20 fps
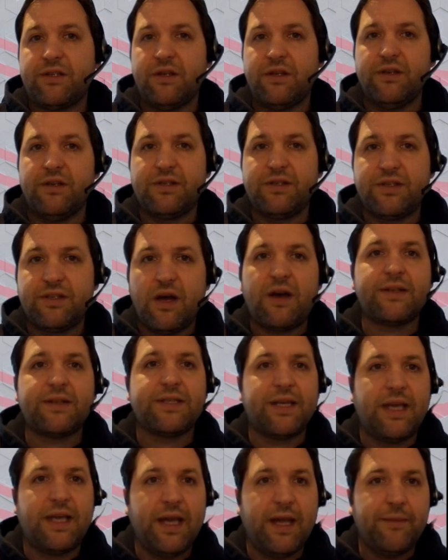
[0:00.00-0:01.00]
Excellence
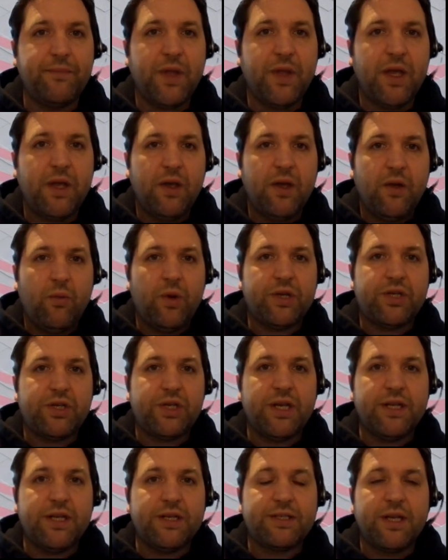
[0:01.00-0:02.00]
Starter Kit,
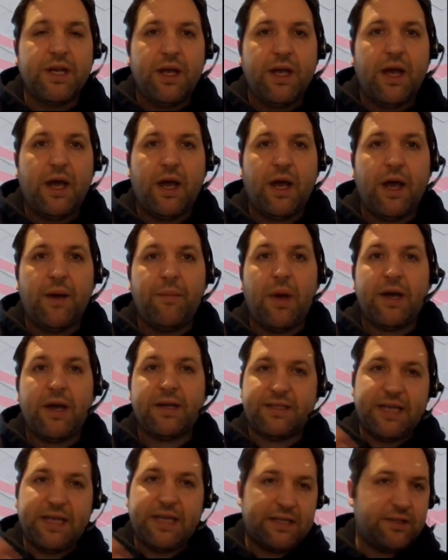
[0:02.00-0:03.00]
which is a
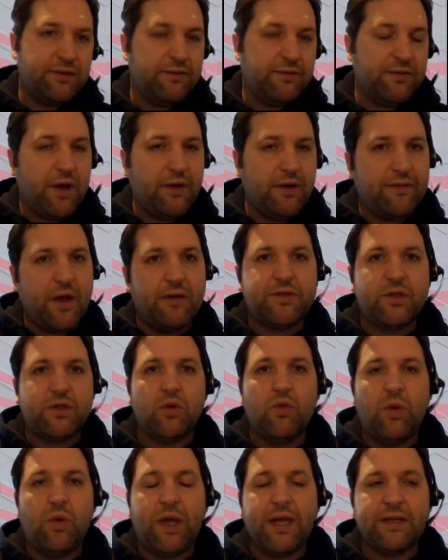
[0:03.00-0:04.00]
set of
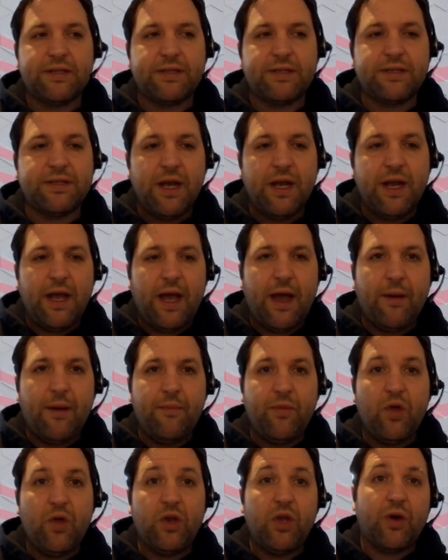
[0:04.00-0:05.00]
toolkits
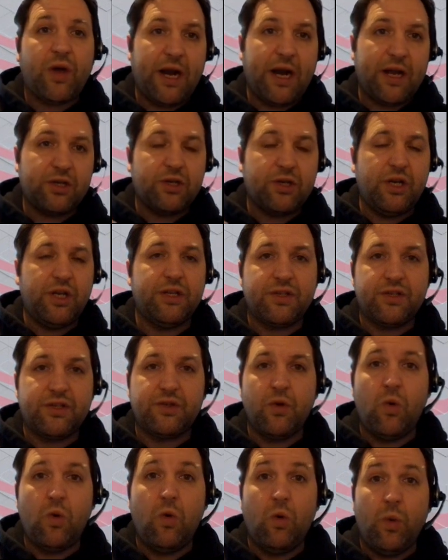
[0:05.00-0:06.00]
that you can actually
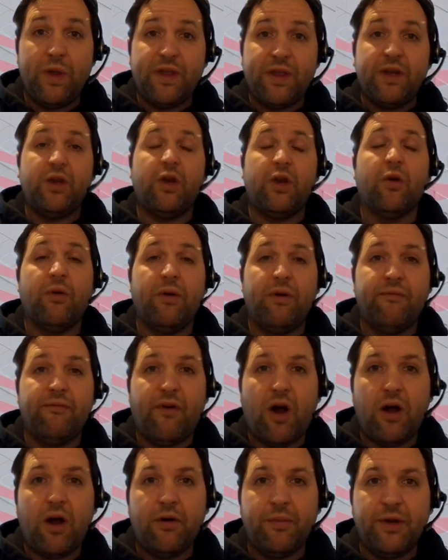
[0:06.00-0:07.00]
install within your
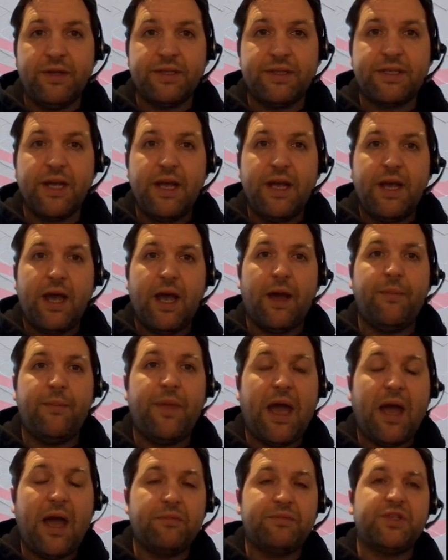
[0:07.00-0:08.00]
environment
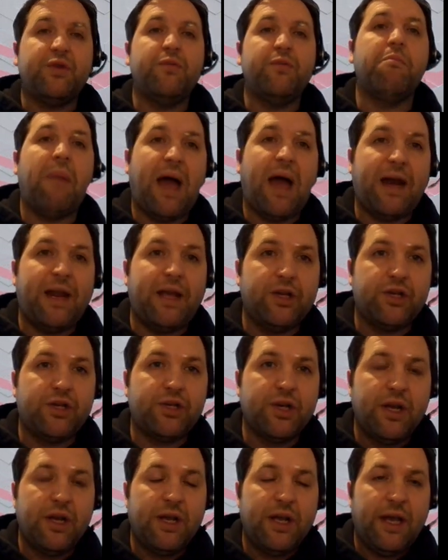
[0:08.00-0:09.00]
that helps you
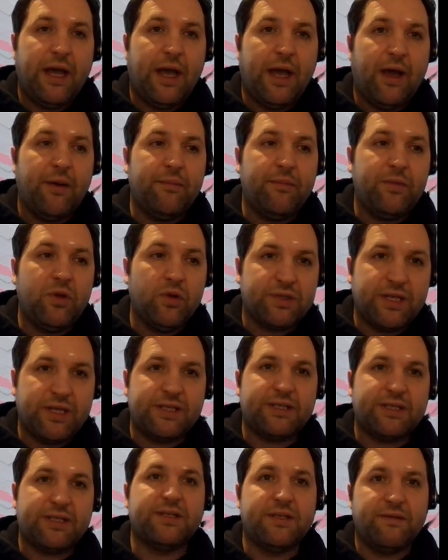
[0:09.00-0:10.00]
manage your
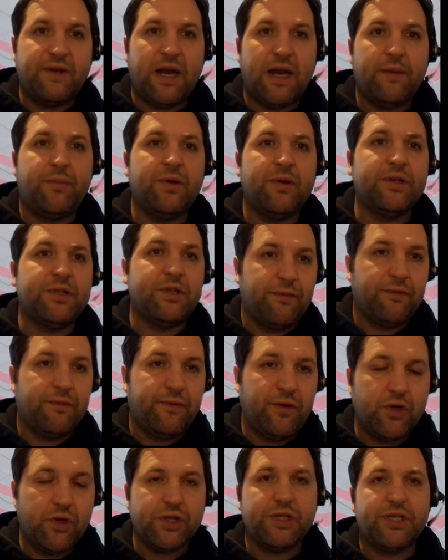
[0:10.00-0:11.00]
citizen developers, your
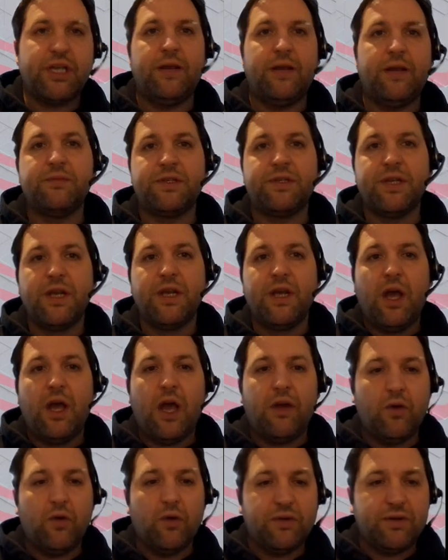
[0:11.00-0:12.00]
Fusion teams,
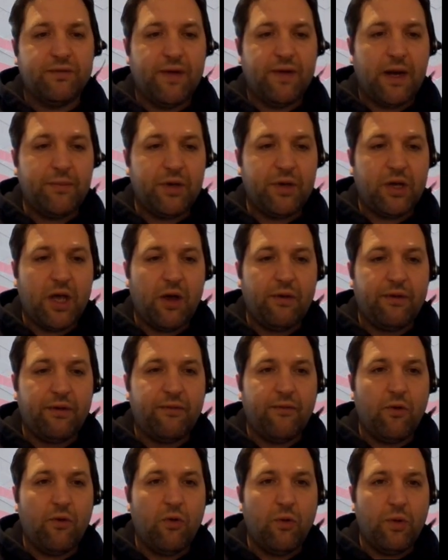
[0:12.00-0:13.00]
your development
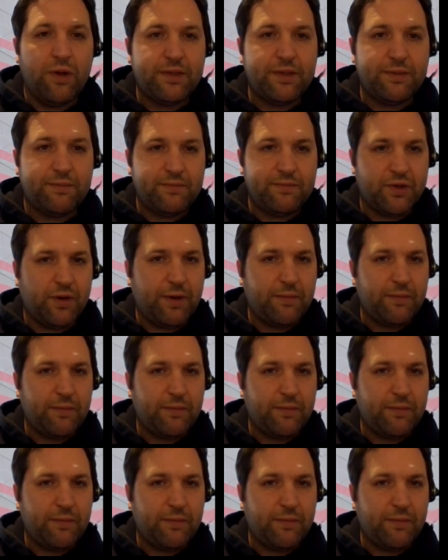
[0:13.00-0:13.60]
going forward.